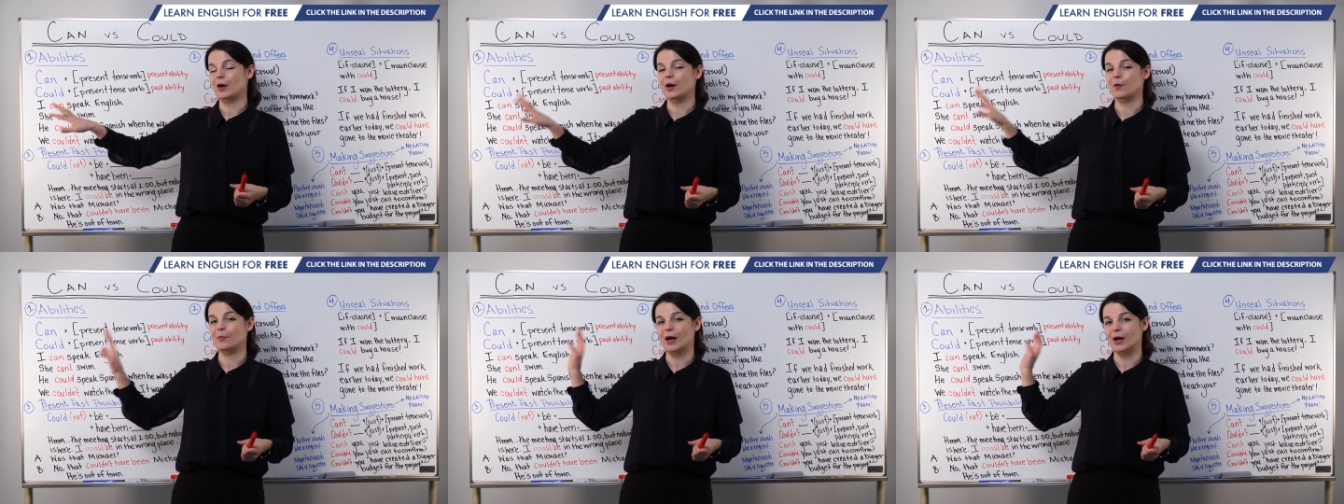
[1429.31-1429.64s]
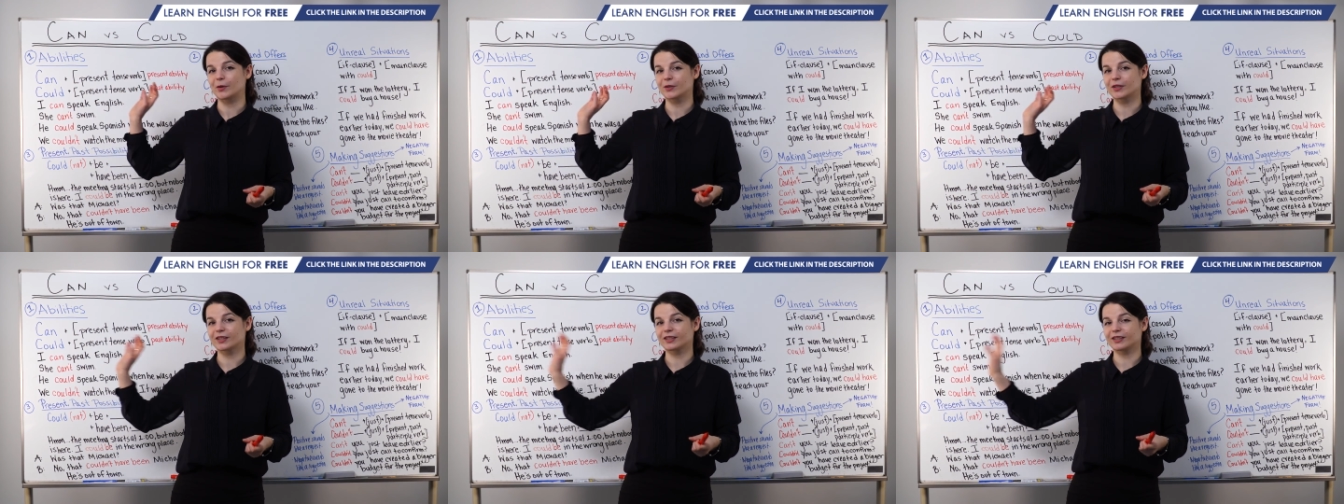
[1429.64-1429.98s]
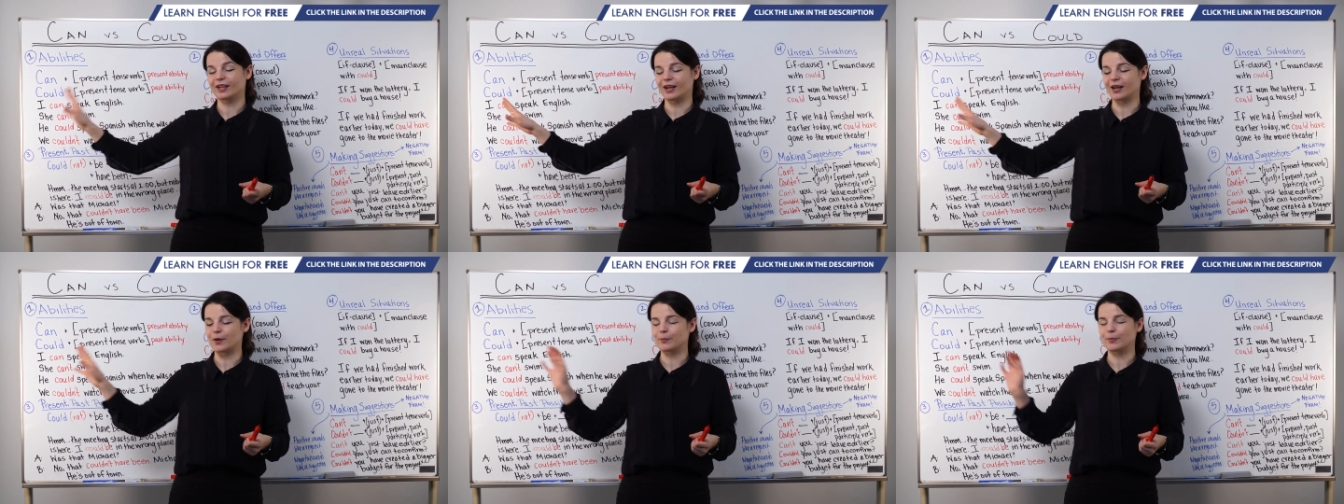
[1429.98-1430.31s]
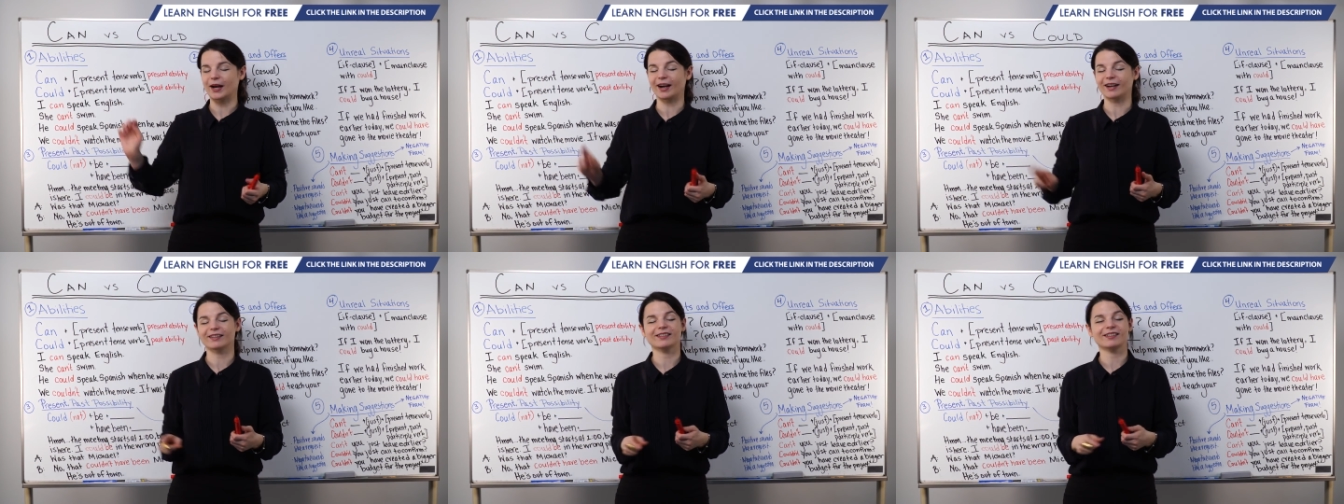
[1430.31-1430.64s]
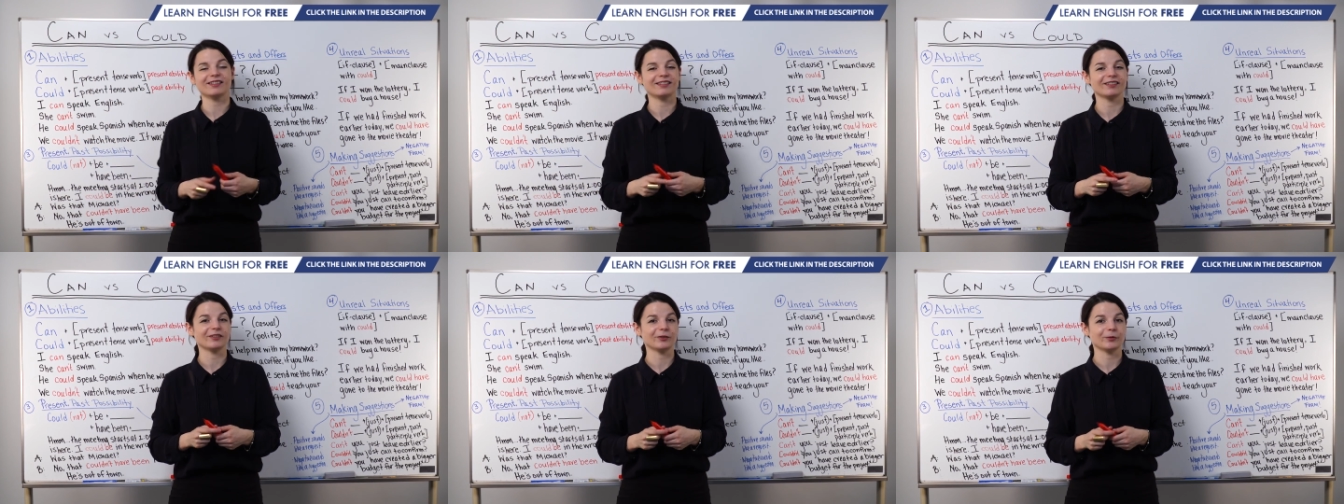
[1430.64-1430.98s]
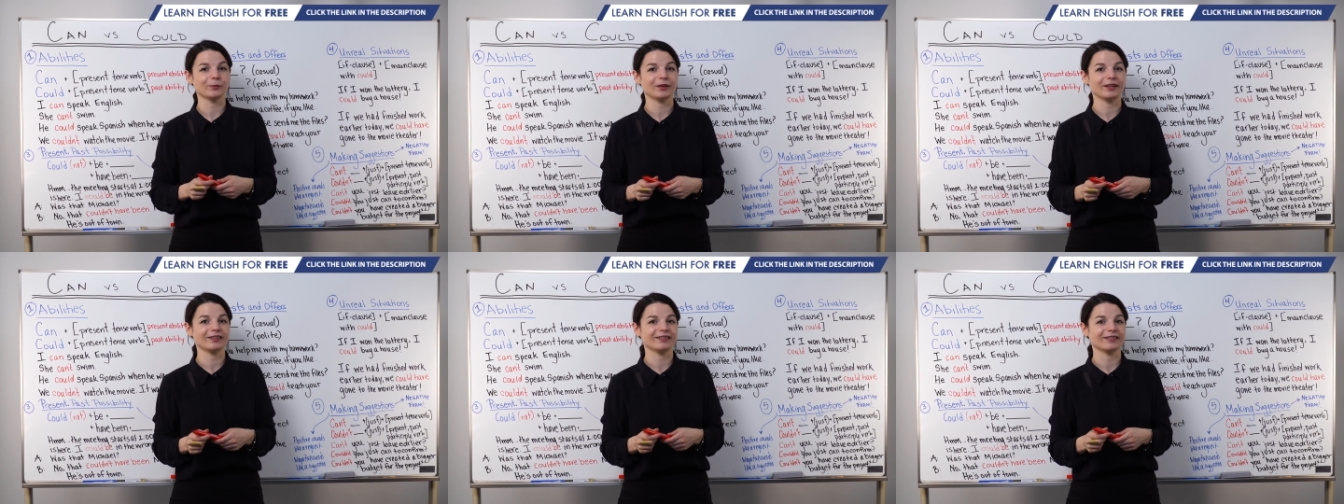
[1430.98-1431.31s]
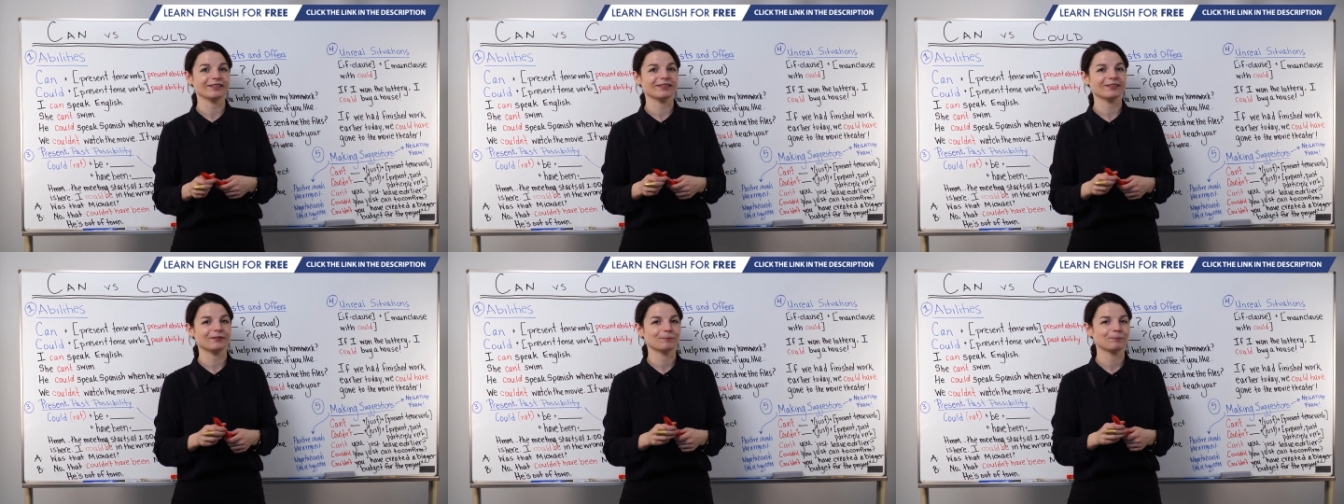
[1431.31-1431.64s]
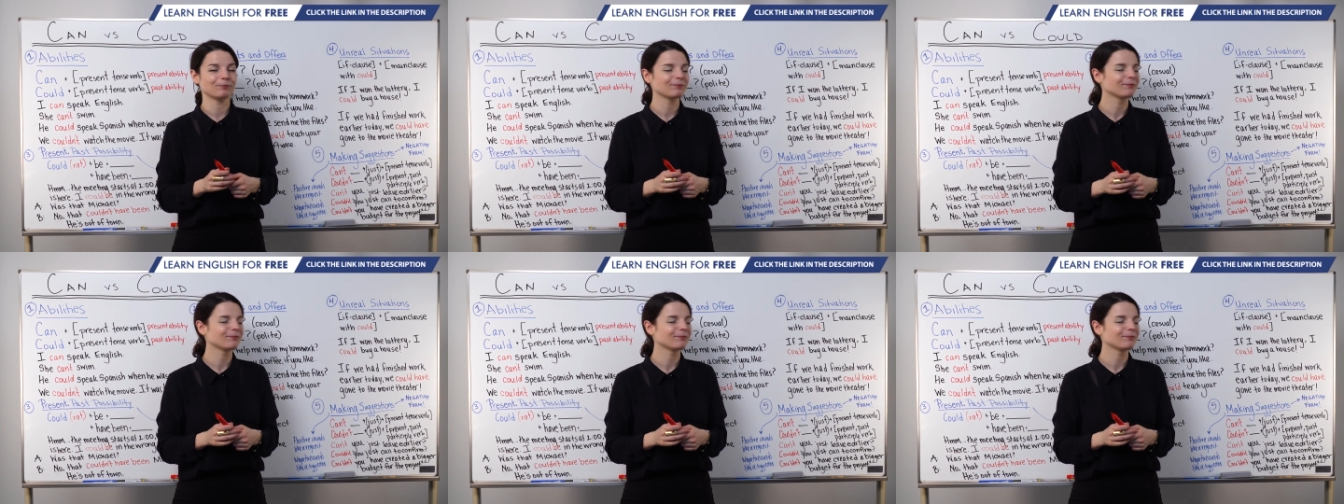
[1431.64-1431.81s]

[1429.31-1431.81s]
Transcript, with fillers: about uh, past situations.